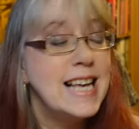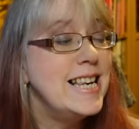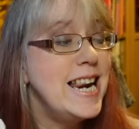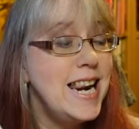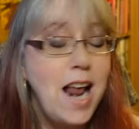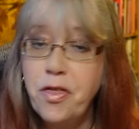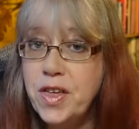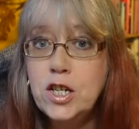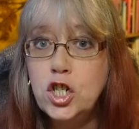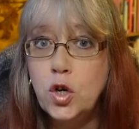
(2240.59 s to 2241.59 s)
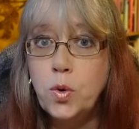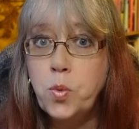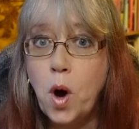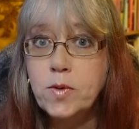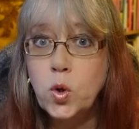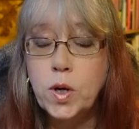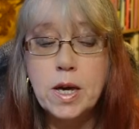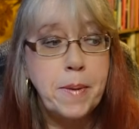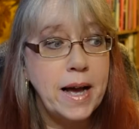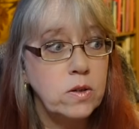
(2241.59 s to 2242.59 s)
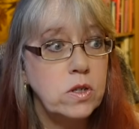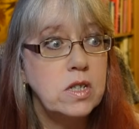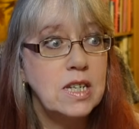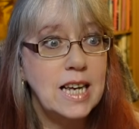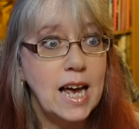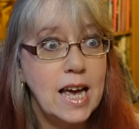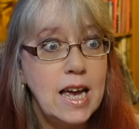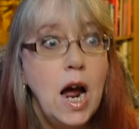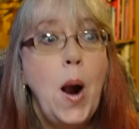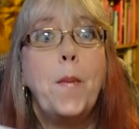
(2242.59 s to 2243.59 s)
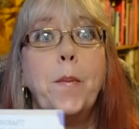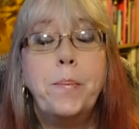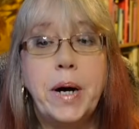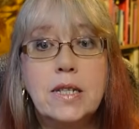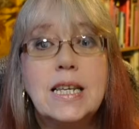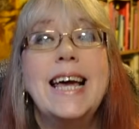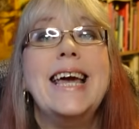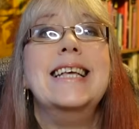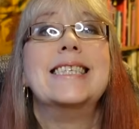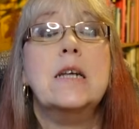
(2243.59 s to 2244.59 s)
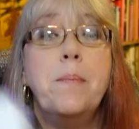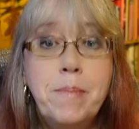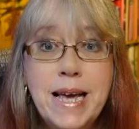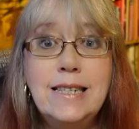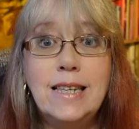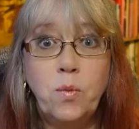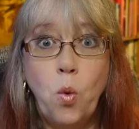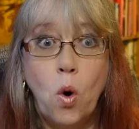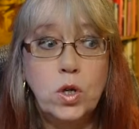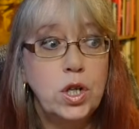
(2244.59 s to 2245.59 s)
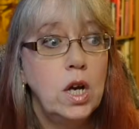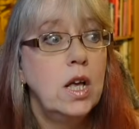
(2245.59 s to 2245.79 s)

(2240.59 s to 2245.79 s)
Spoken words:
Nothing to do with what I'm talking about today, but it's an amazing watch.